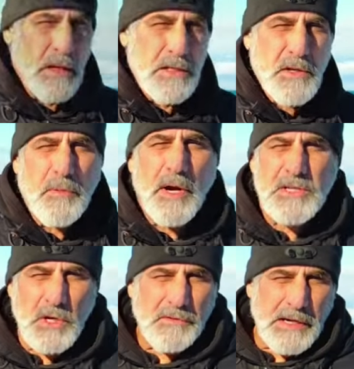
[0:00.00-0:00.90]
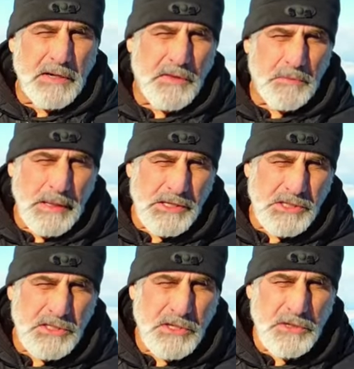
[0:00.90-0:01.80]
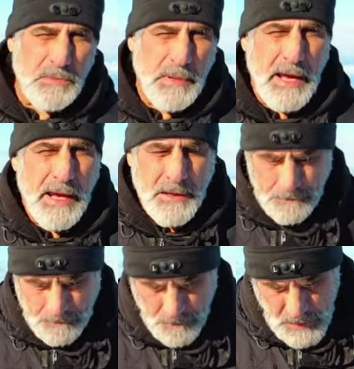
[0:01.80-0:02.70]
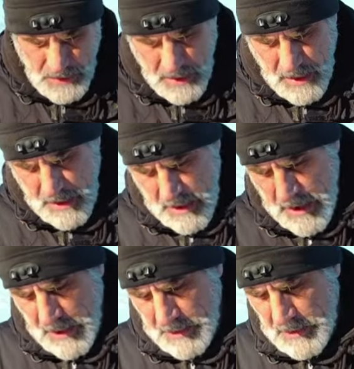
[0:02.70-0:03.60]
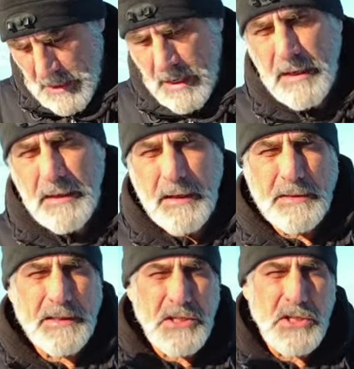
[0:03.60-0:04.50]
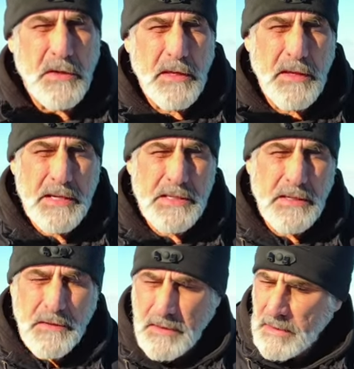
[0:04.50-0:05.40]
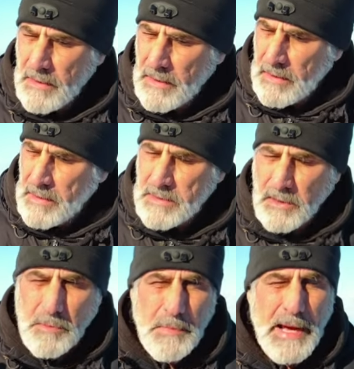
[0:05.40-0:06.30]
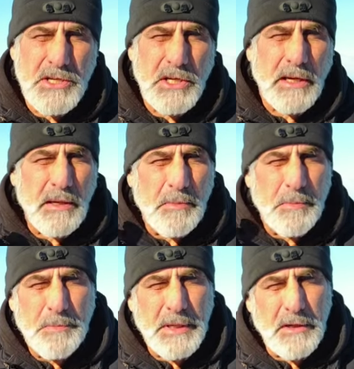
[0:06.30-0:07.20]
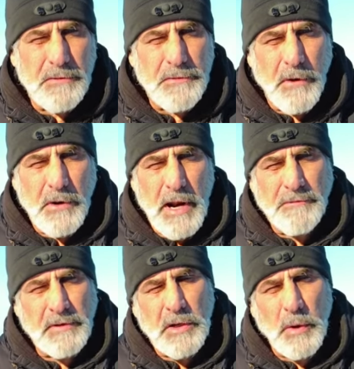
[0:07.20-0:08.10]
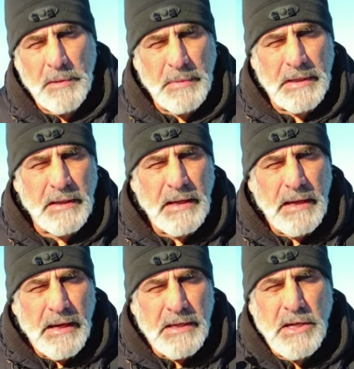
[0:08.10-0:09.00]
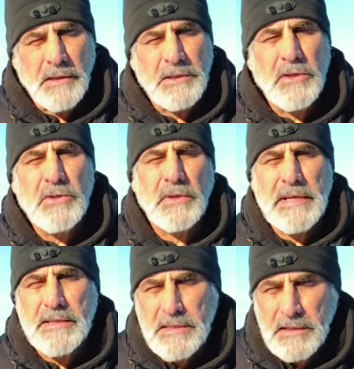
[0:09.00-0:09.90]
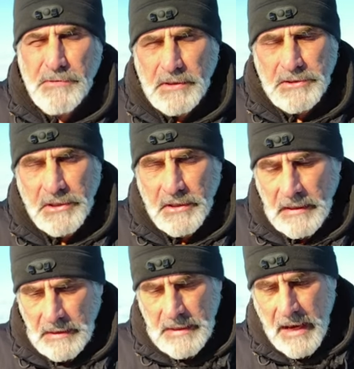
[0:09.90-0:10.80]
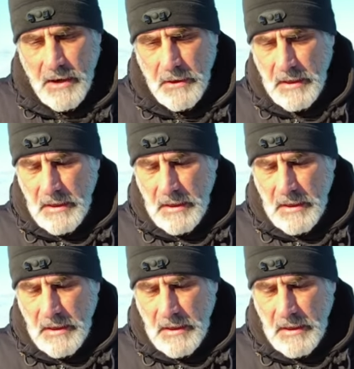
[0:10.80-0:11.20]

So I brought you over here to the beach at Sturgeon Bay, and I'd like to show you this little magic bit of photographic equipment. It's called a neutral density filter. Now,